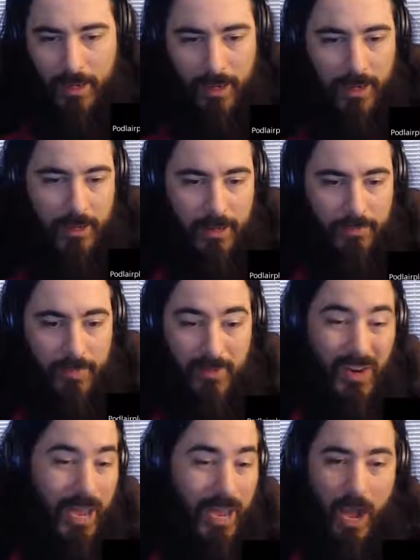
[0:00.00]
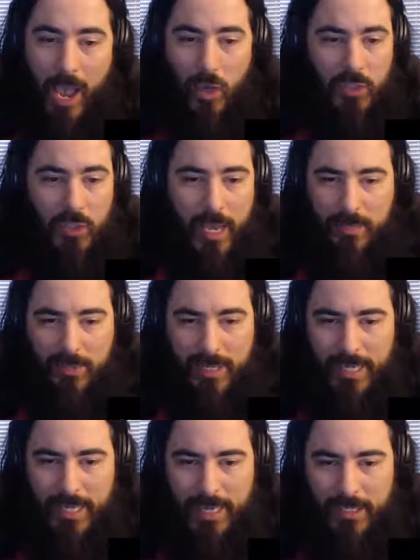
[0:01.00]
If not, I also have some
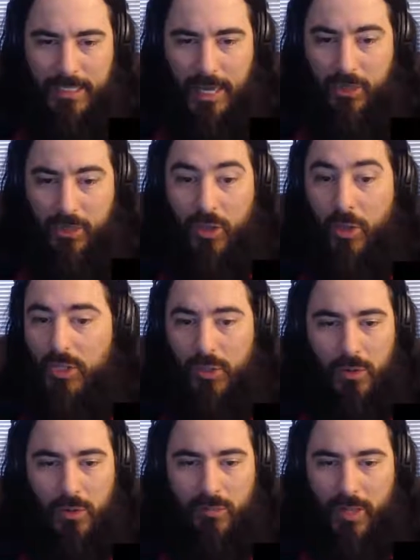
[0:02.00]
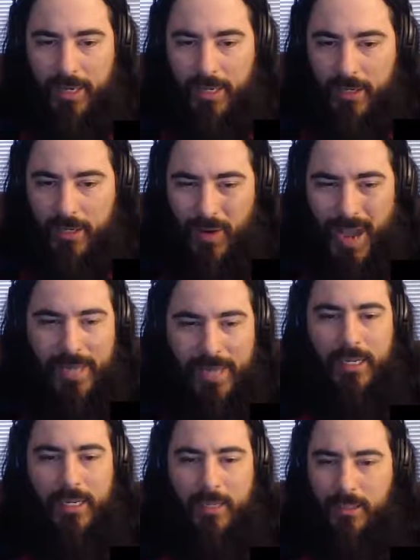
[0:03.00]
things I could just kind of throw at you of like,
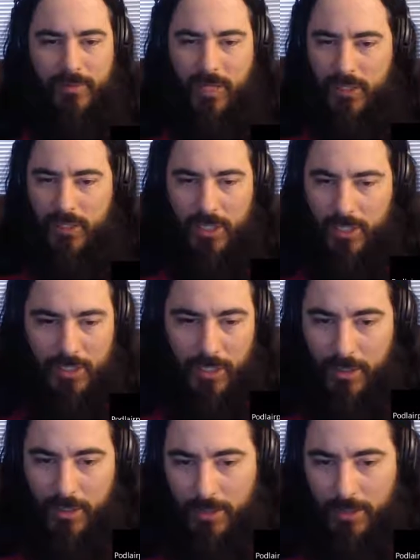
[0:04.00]
ideas of things to consider.